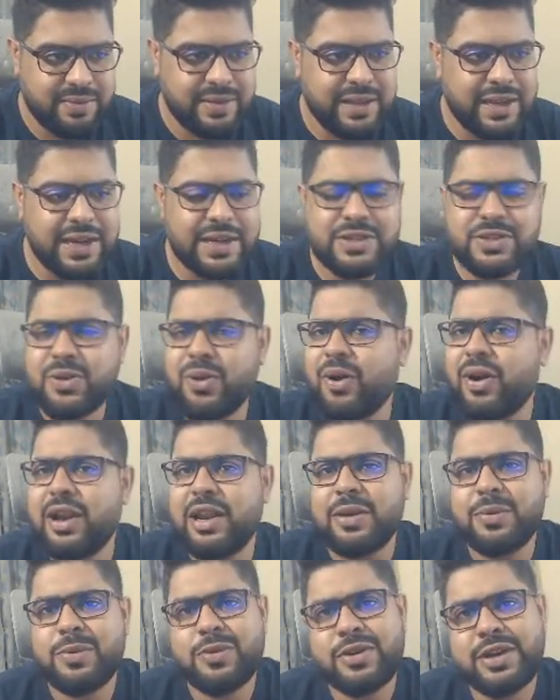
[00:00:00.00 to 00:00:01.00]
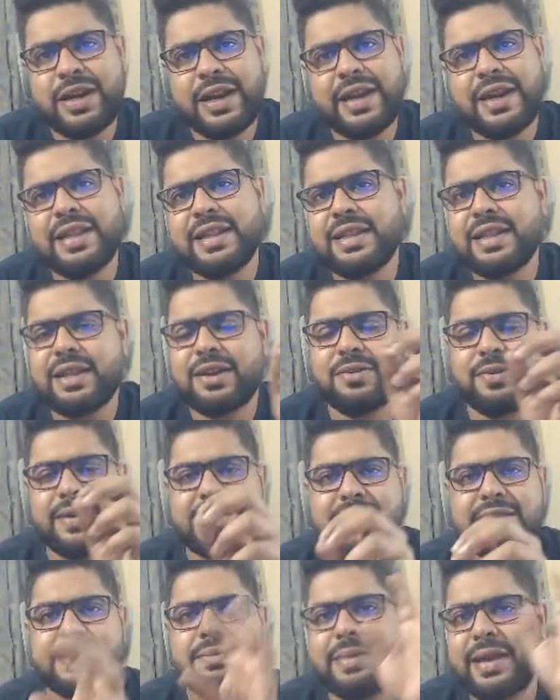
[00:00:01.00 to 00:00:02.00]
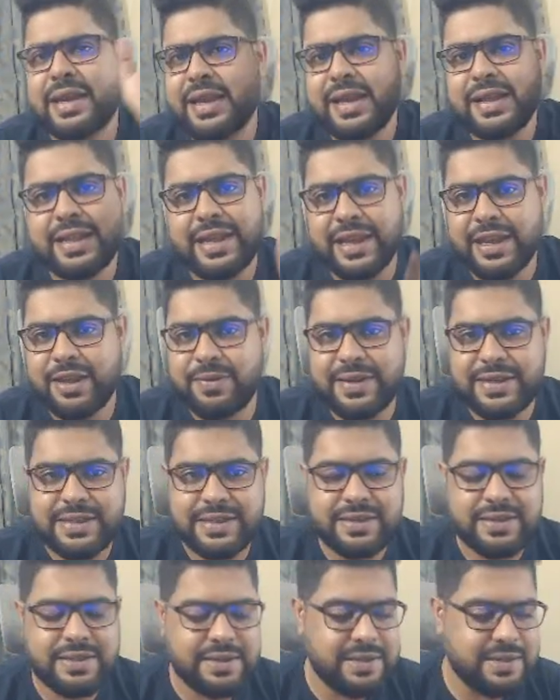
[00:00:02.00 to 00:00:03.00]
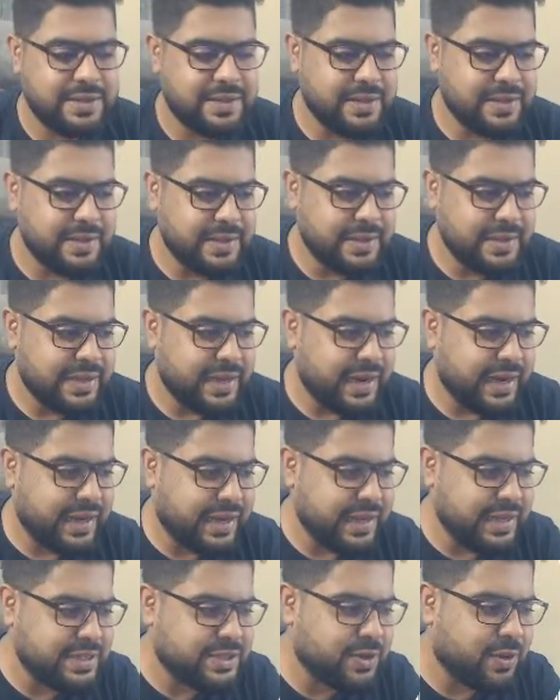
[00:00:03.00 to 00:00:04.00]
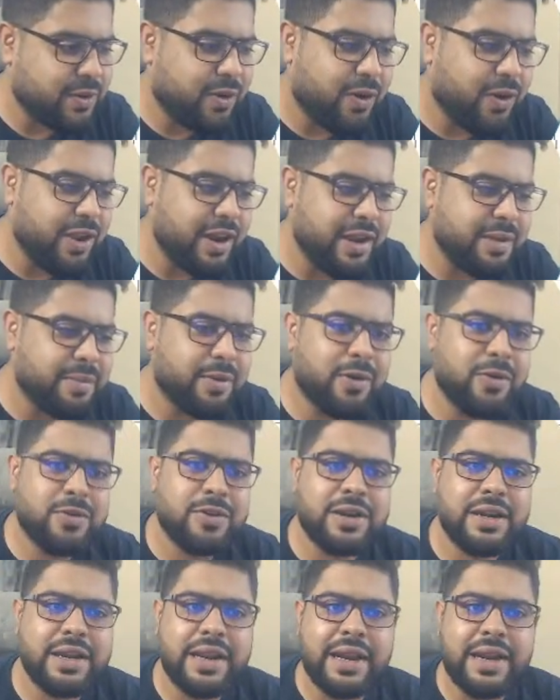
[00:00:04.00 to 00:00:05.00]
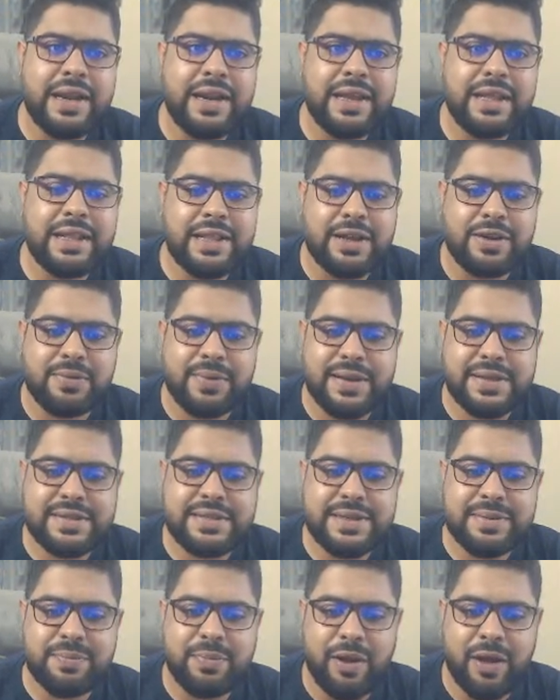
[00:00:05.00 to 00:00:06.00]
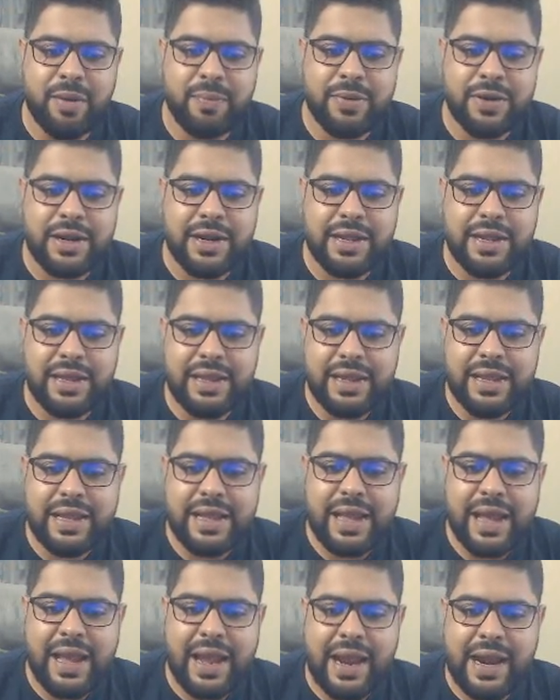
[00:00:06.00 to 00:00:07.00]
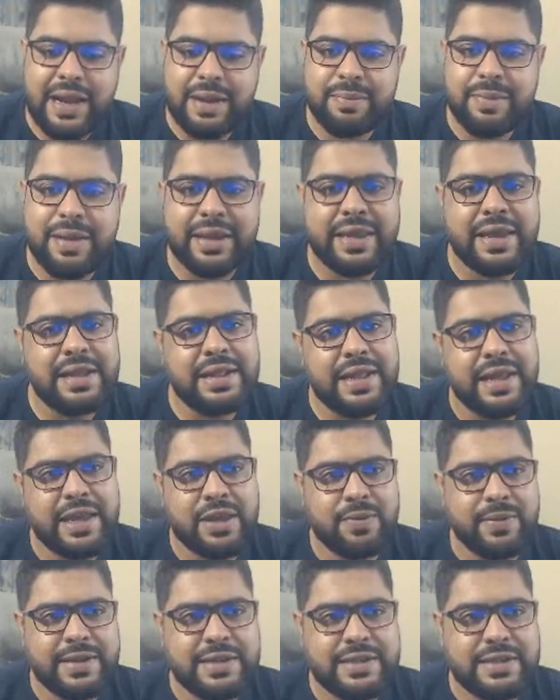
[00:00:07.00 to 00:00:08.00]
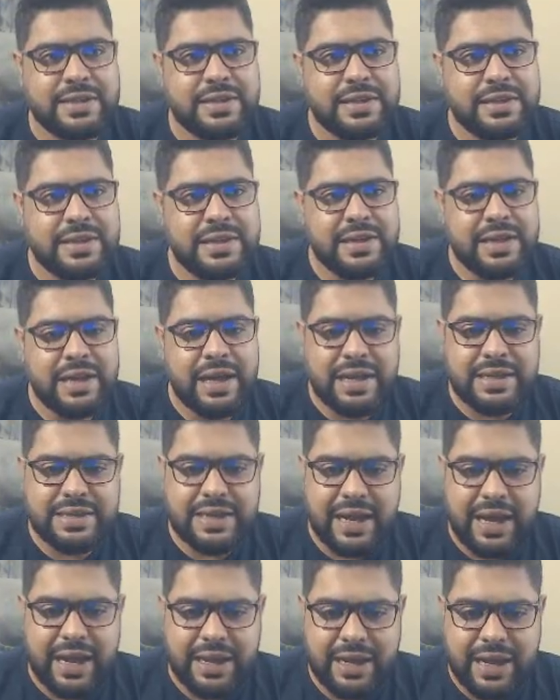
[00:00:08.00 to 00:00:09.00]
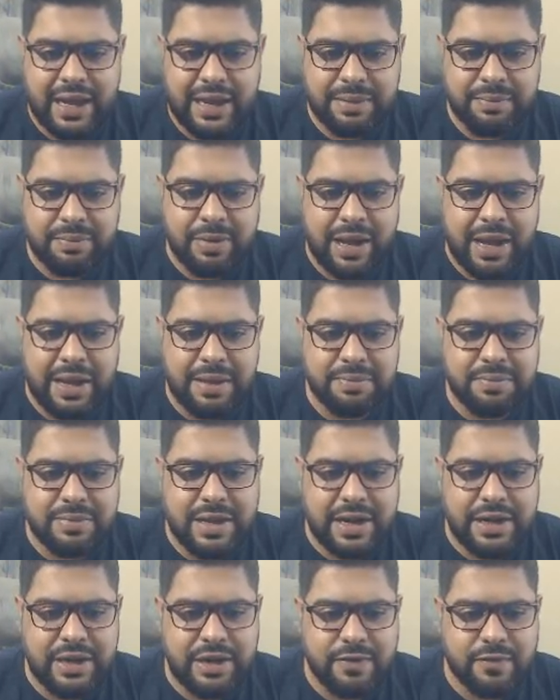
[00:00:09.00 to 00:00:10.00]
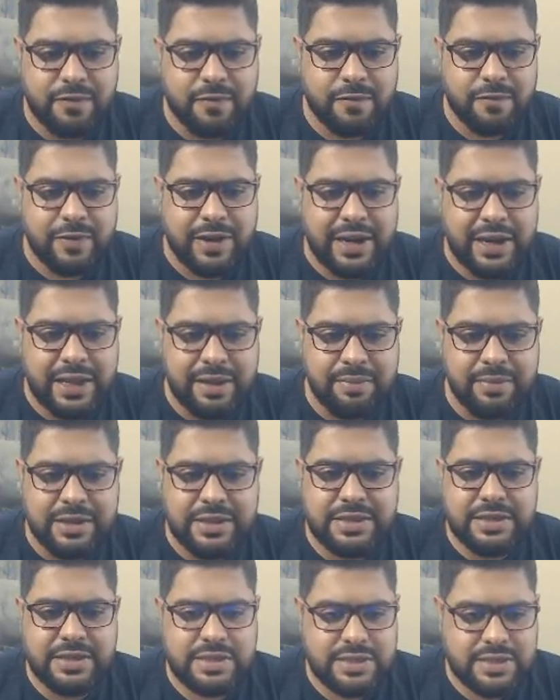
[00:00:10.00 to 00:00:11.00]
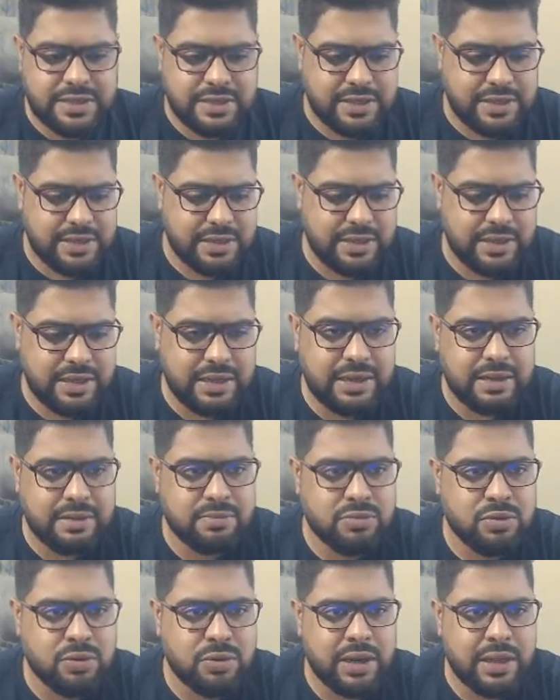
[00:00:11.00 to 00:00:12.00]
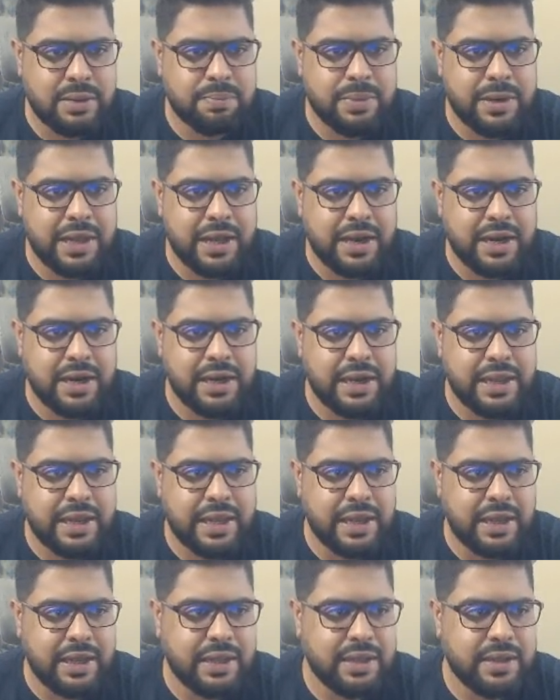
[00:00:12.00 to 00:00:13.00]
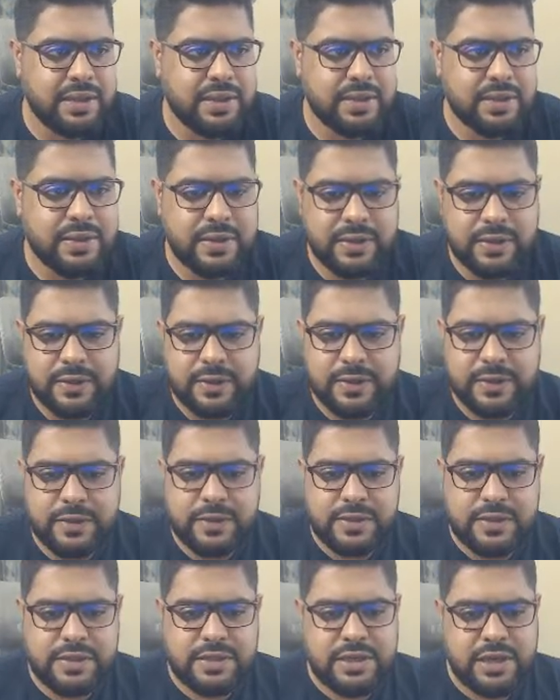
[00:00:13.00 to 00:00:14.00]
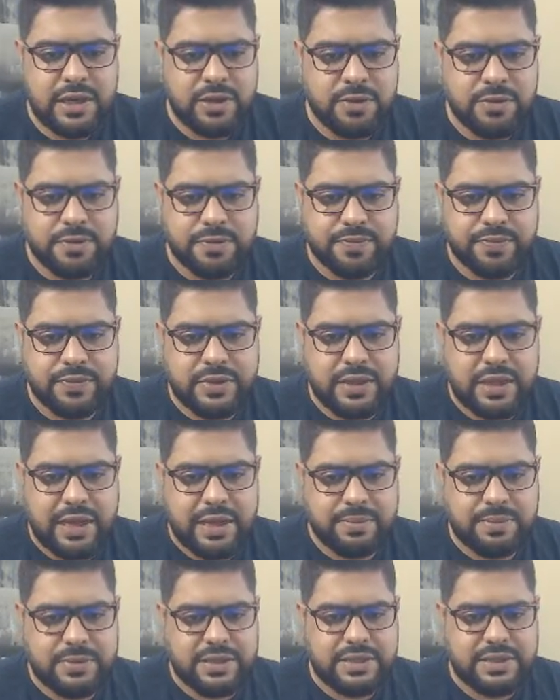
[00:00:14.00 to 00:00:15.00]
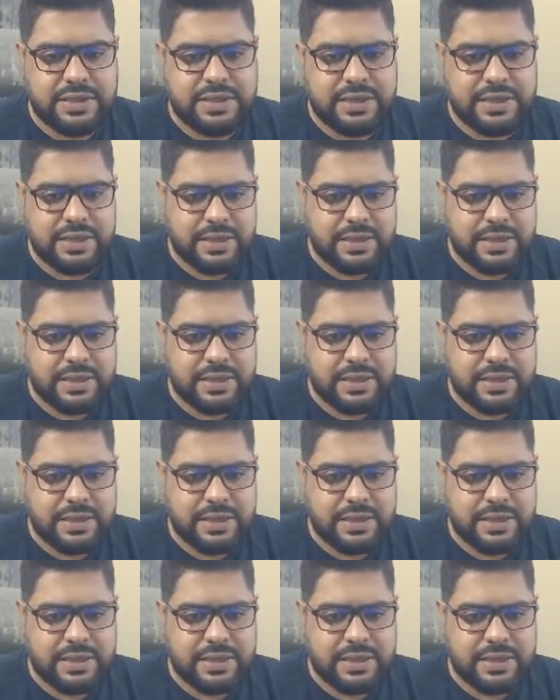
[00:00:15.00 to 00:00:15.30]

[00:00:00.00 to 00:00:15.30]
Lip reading: It's all about reading the question, making the equation. It is all about reading the question properly and making the equation. Achha, I'm kind of very much thoda bada kar le kya? Chalo, I've just